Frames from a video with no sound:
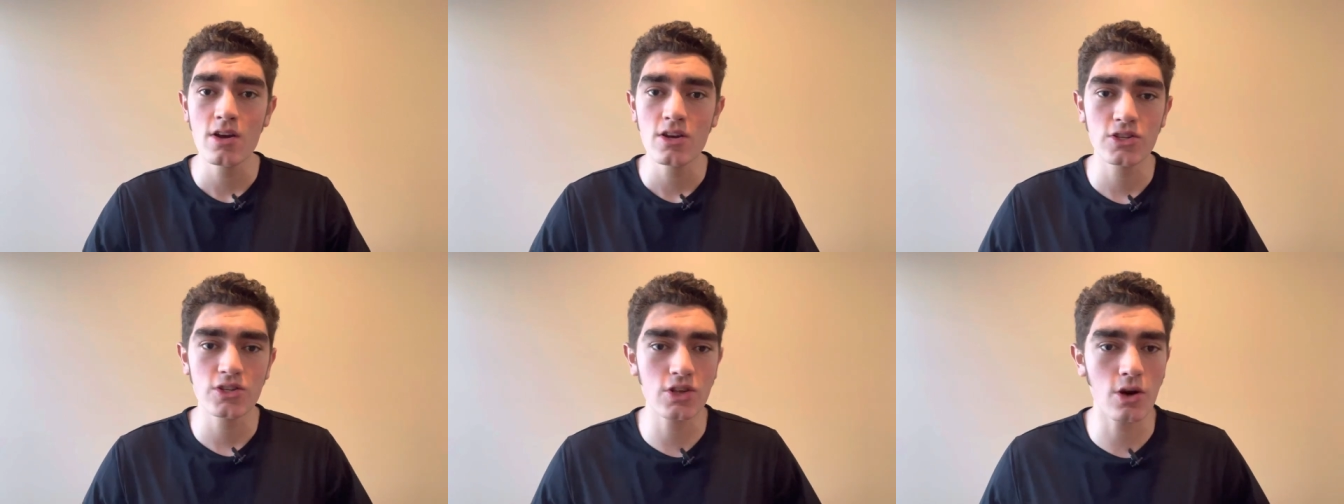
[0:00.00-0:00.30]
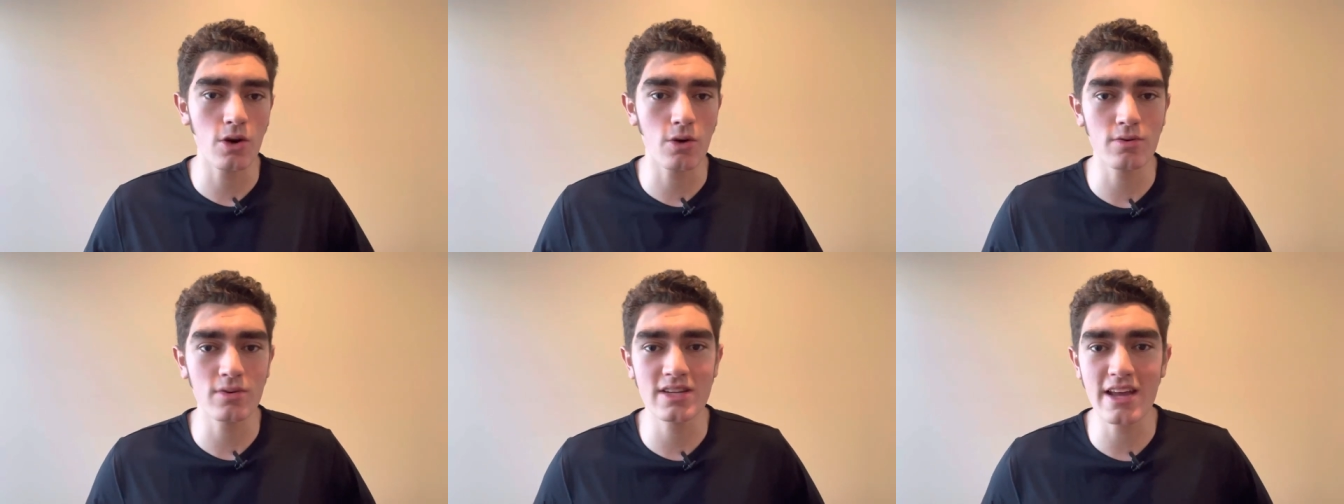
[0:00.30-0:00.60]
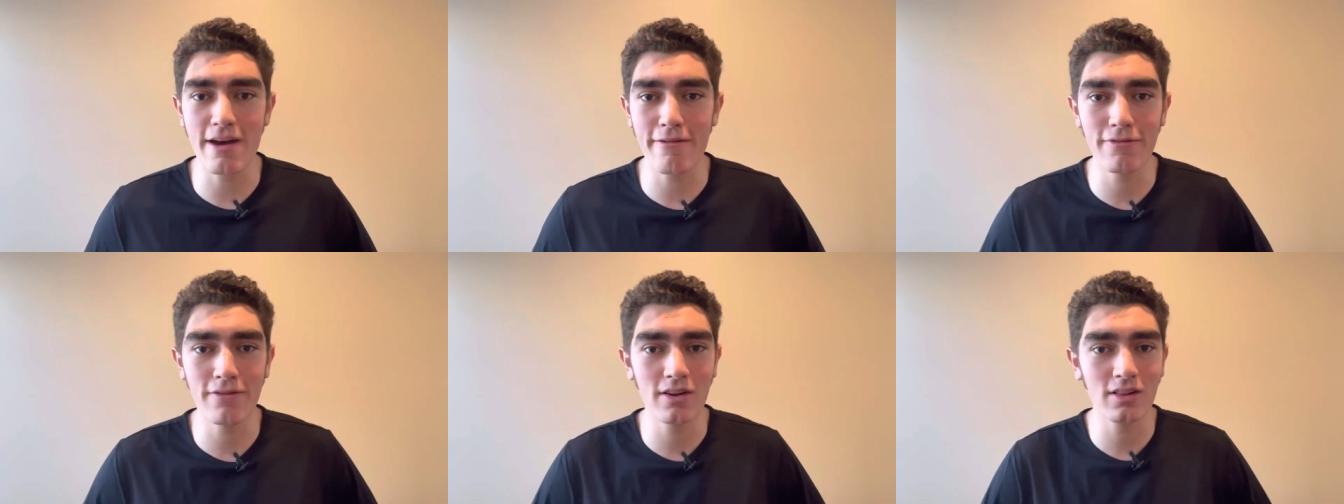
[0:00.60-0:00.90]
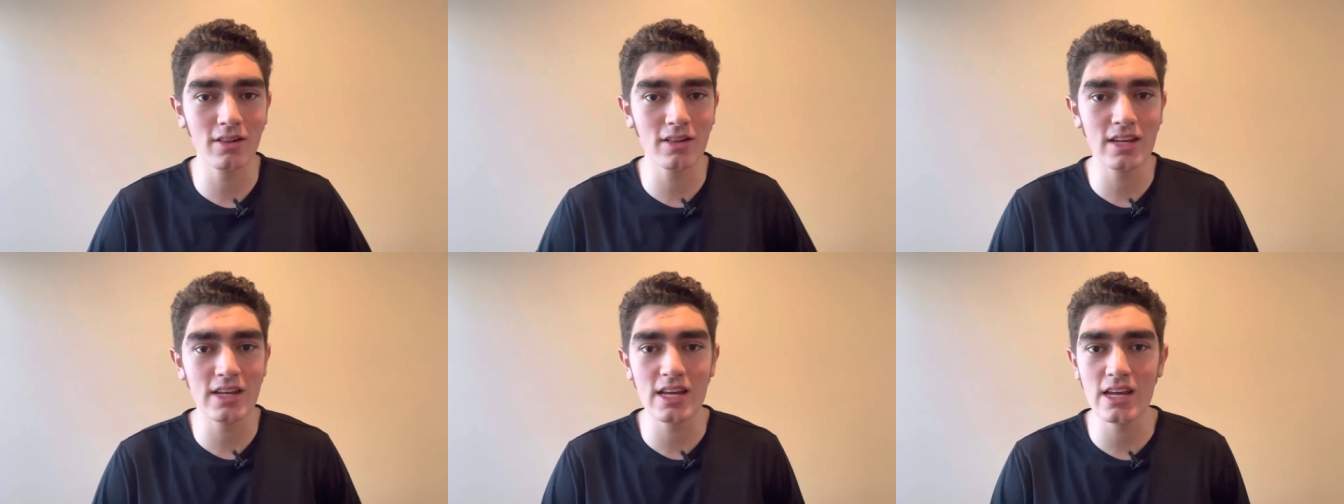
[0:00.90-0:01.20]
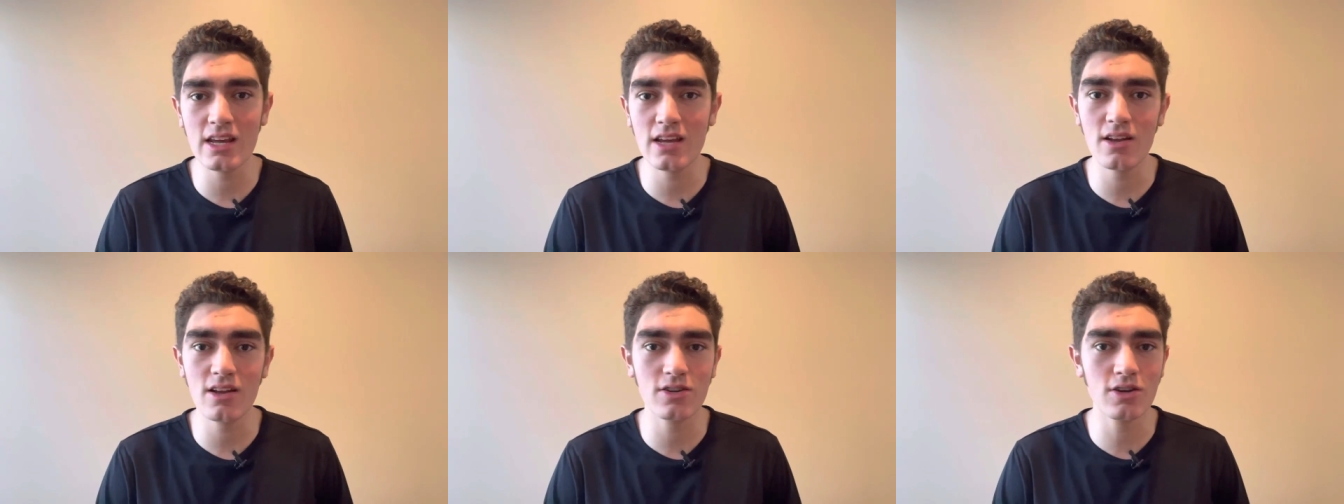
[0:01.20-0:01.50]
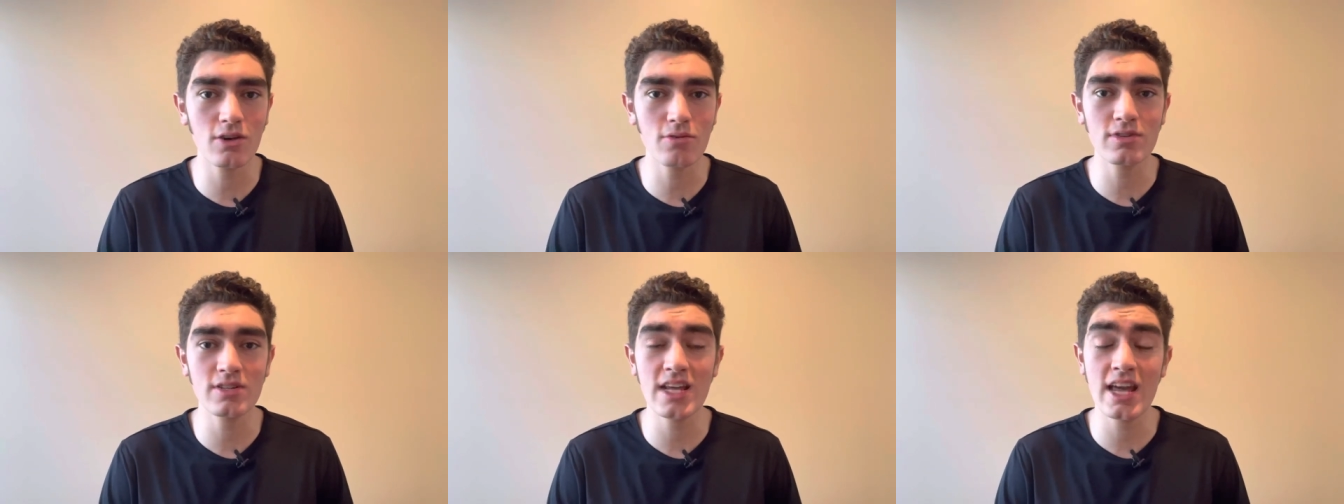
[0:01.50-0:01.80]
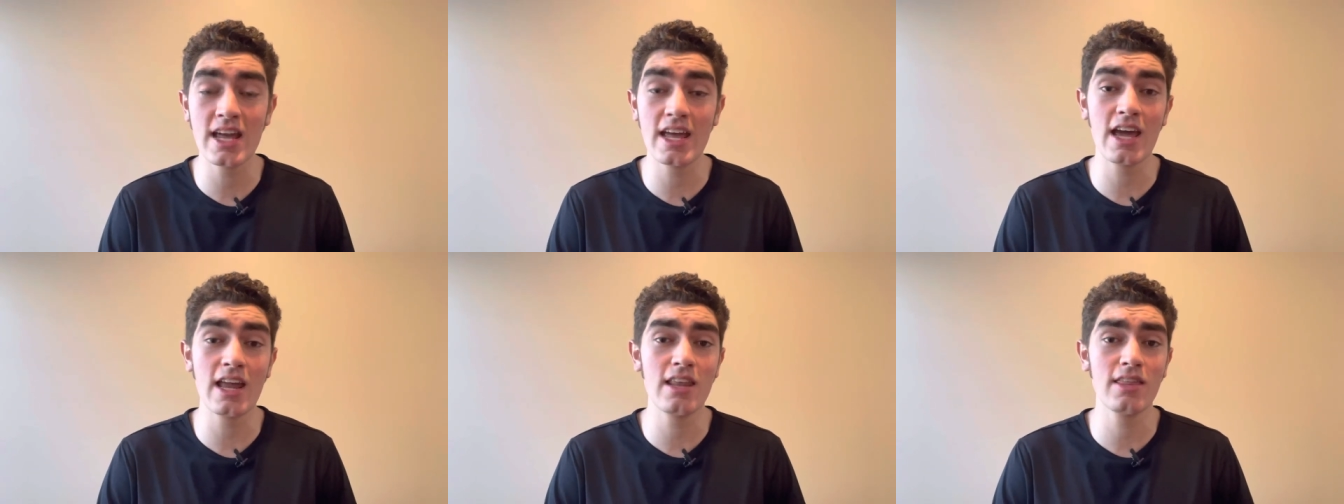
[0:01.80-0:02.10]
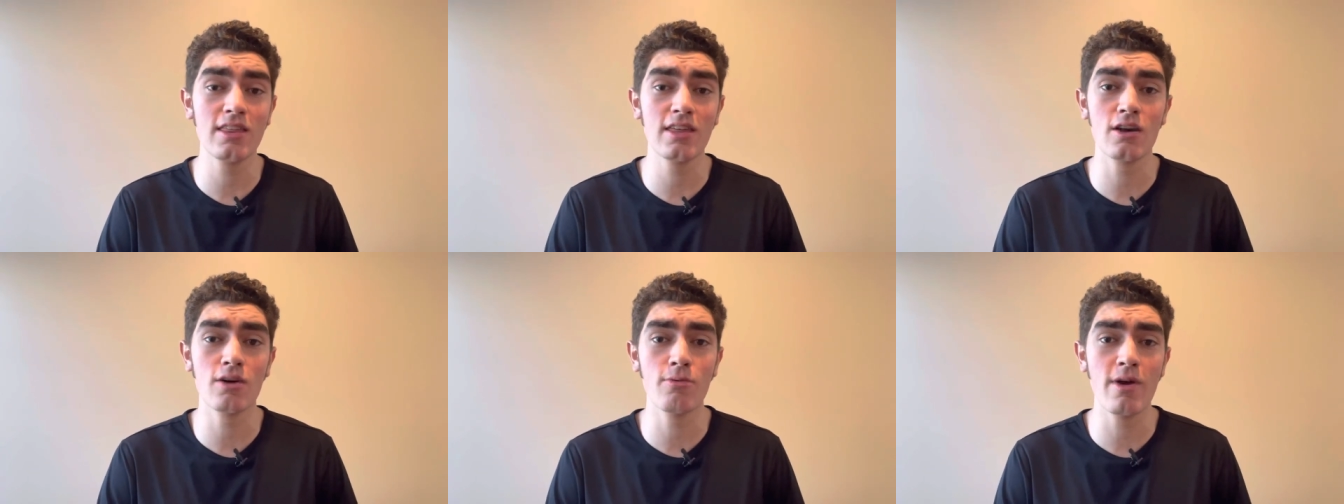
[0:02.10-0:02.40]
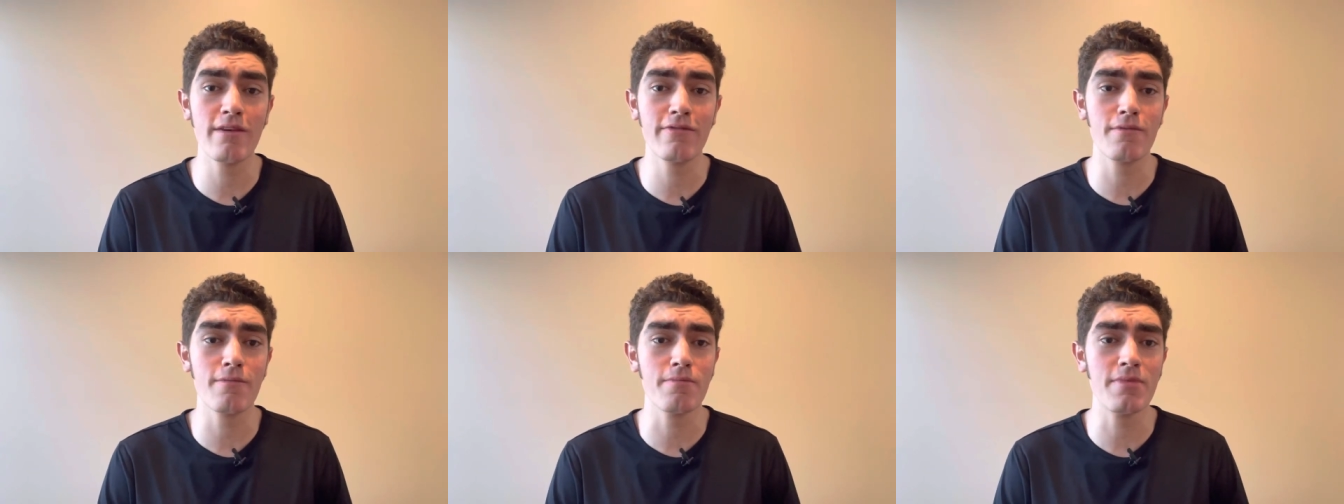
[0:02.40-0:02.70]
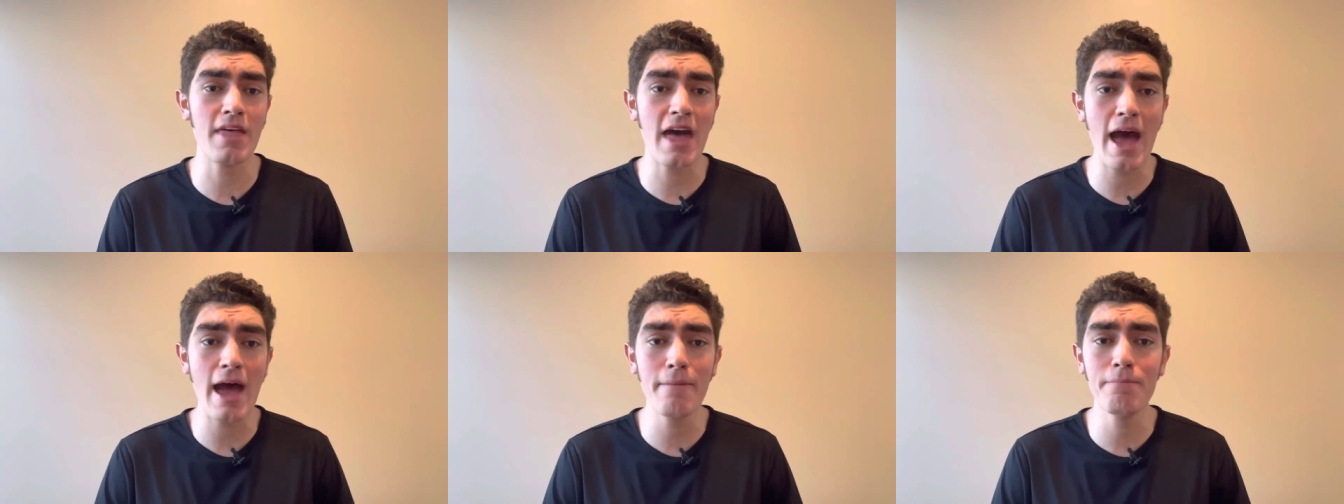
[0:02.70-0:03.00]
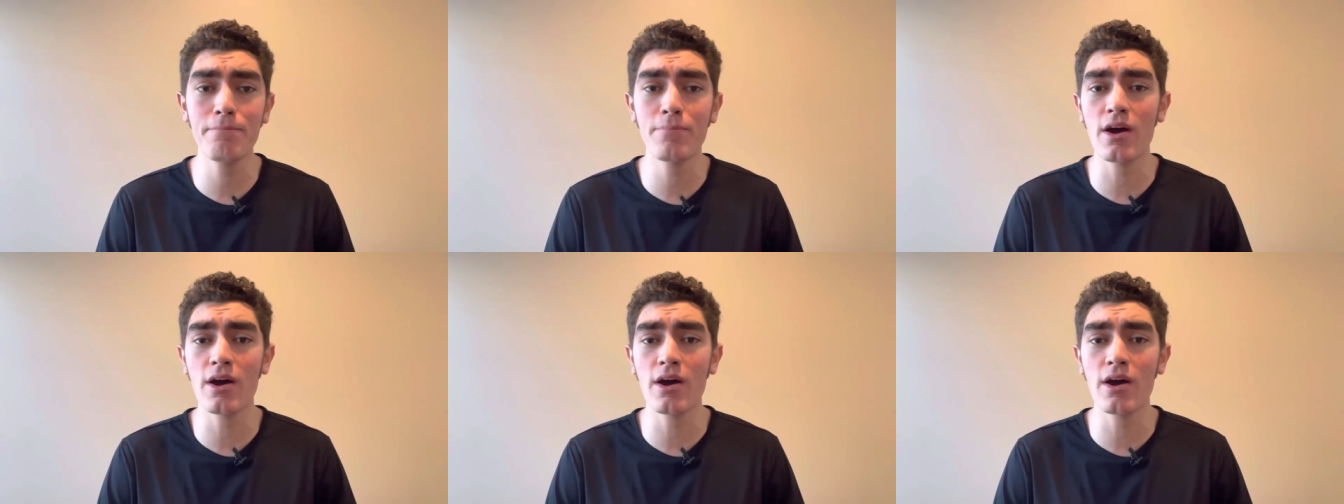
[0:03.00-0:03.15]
so definitely don't take anything away from that.